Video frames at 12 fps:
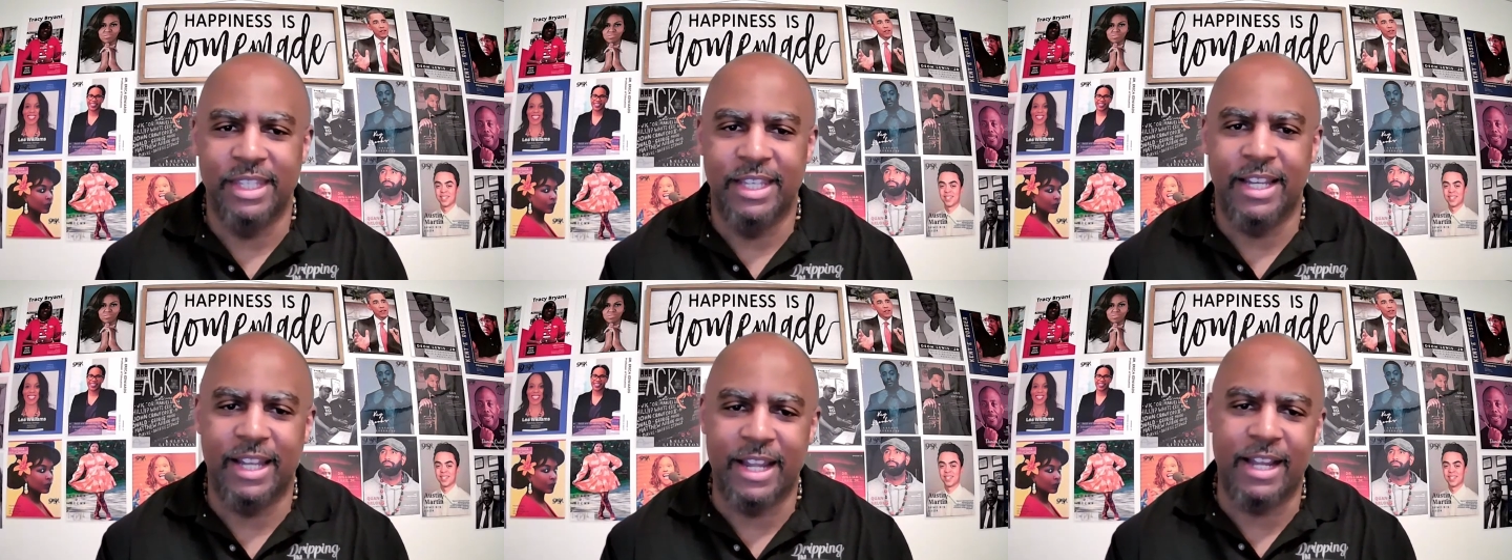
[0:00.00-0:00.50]

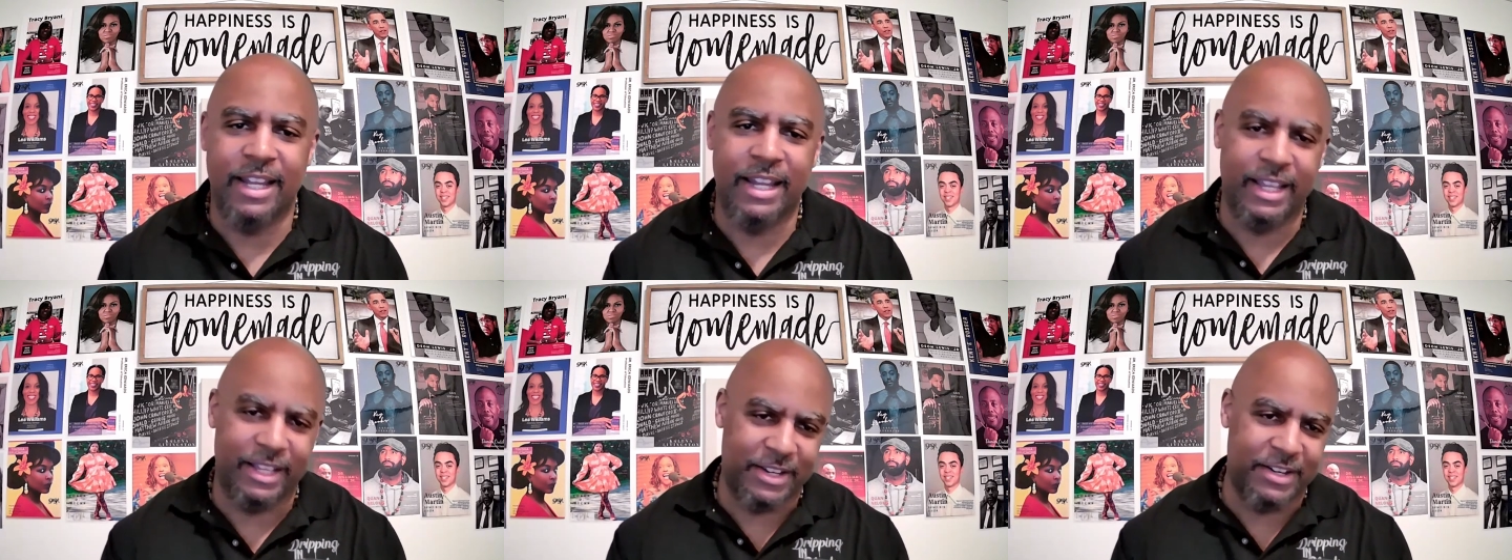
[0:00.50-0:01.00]
a lot
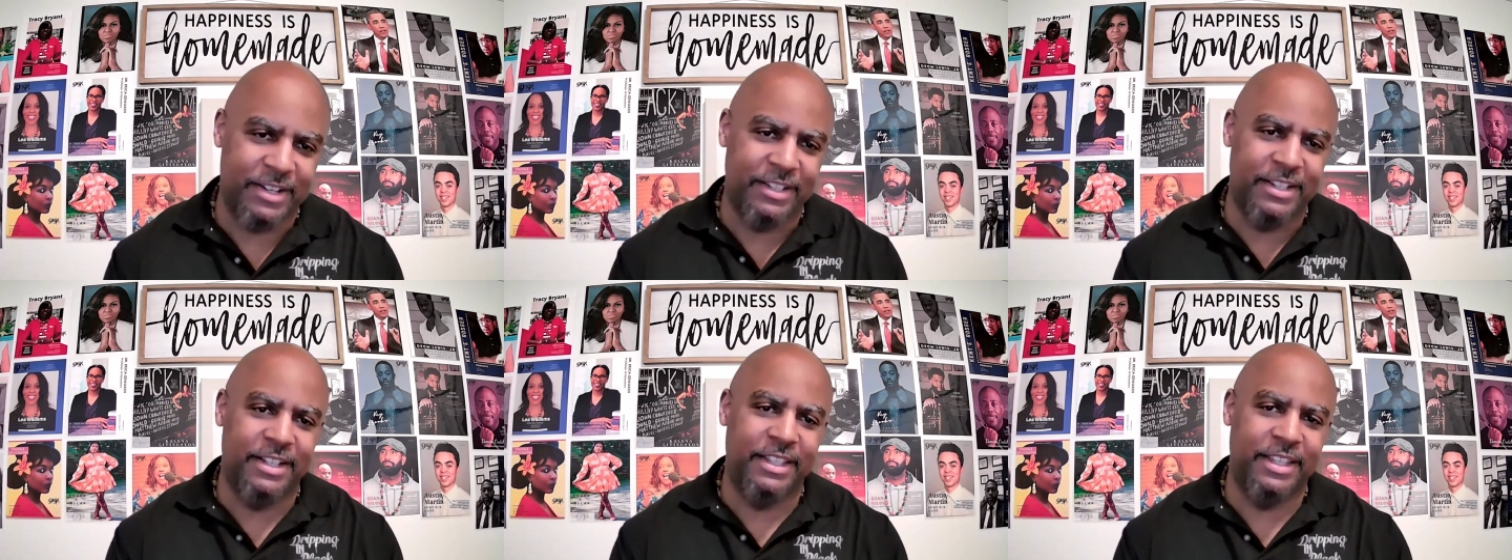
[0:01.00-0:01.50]
like our
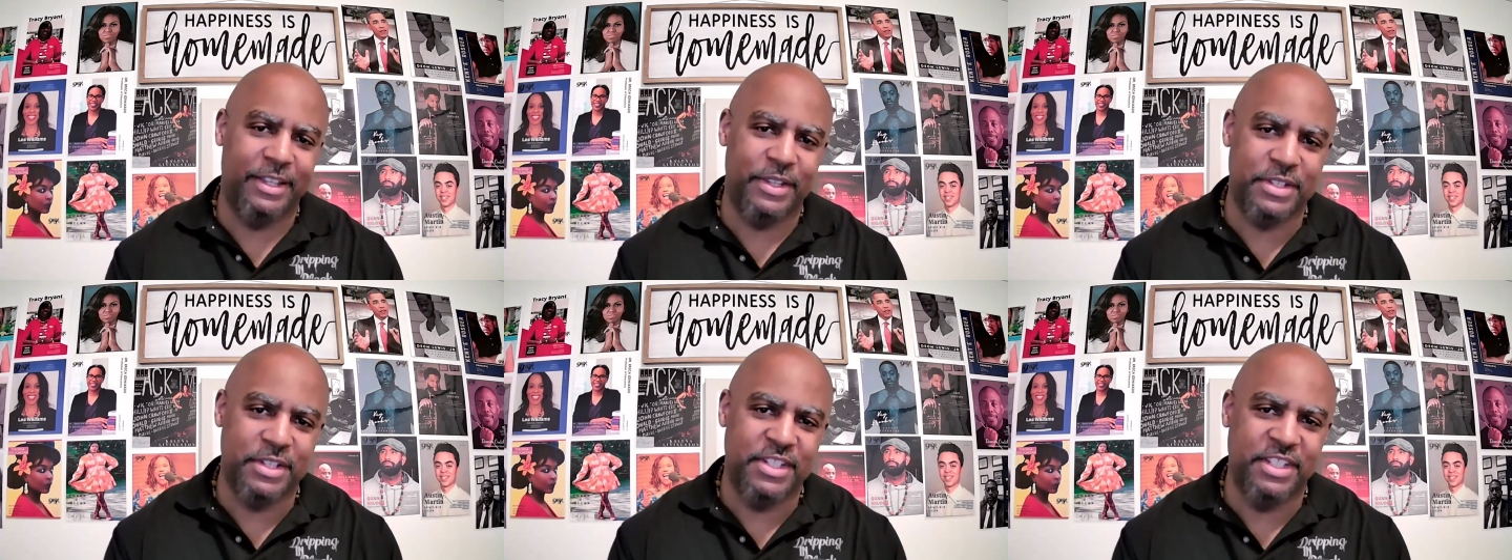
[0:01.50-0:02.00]
young
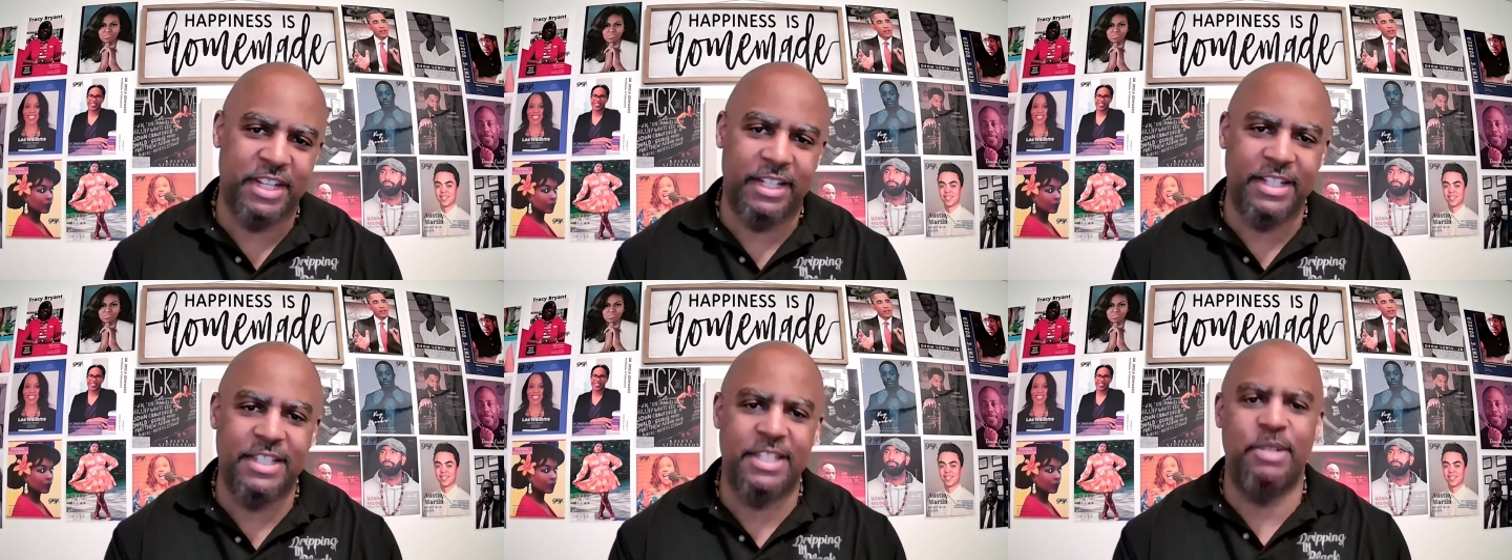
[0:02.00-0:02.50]
guest, Jalen
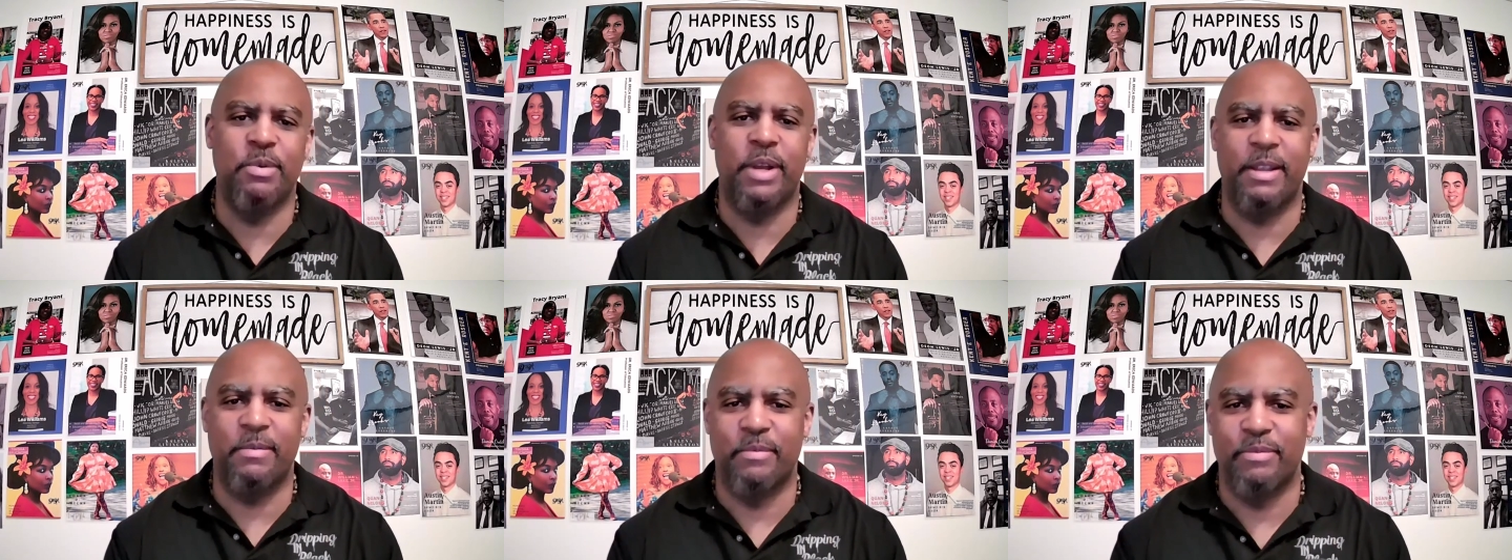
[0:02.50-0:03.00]
Seawright.